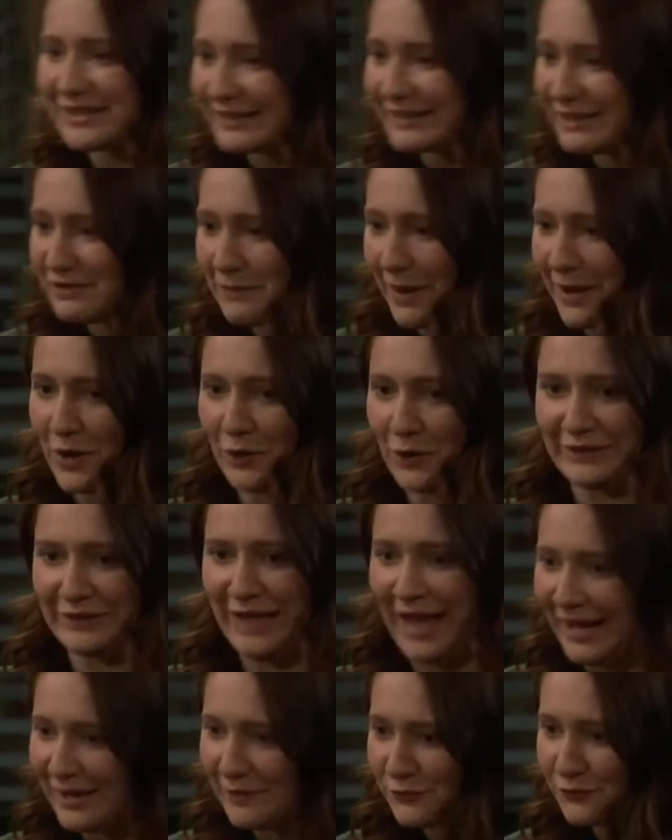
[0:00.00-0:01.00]
live my own
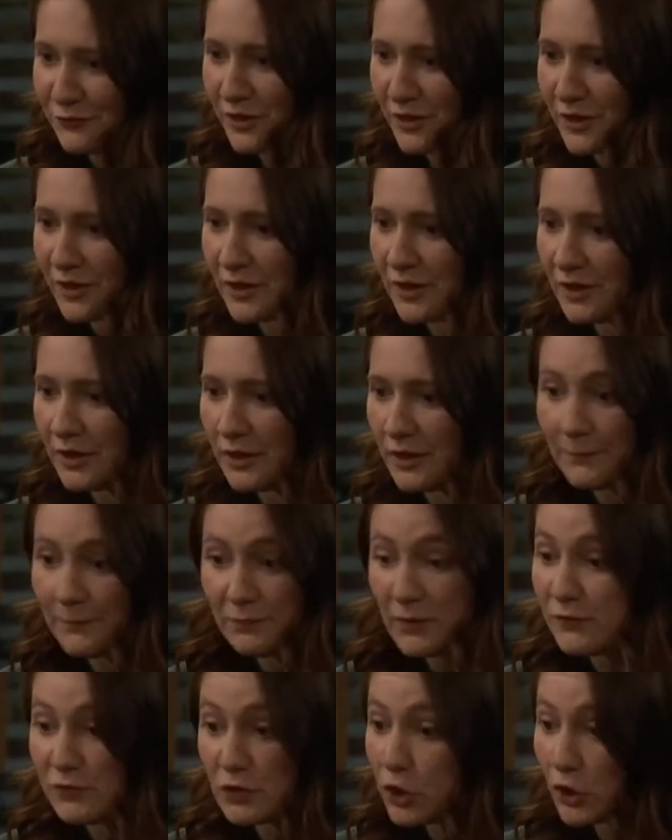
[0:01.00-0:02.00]
life.
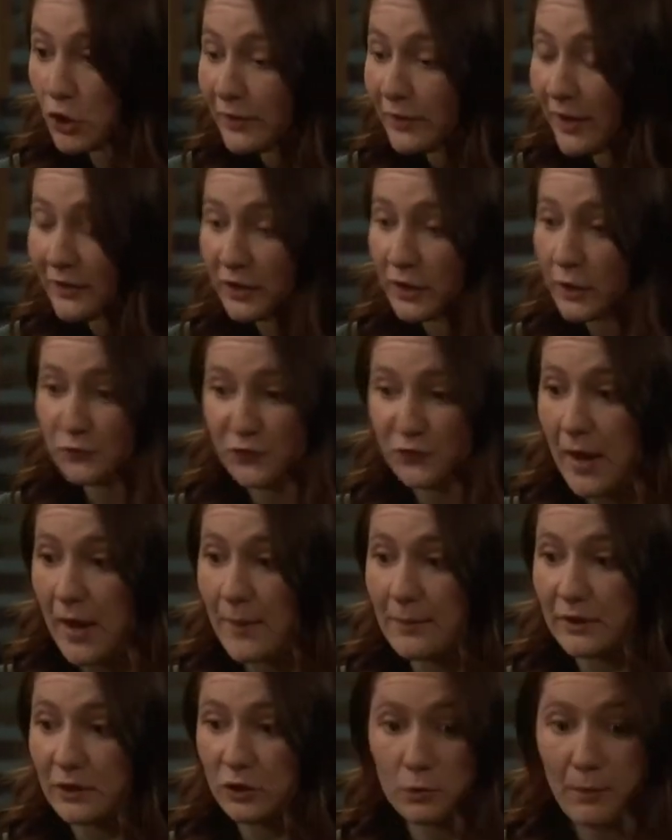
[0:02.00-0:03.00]
If you look around at our
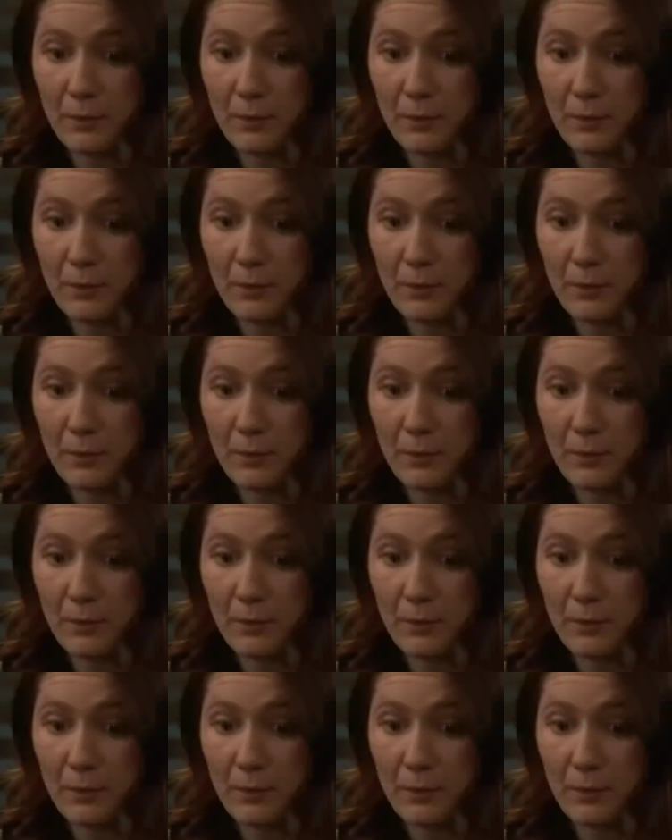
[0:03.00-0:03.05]
family, you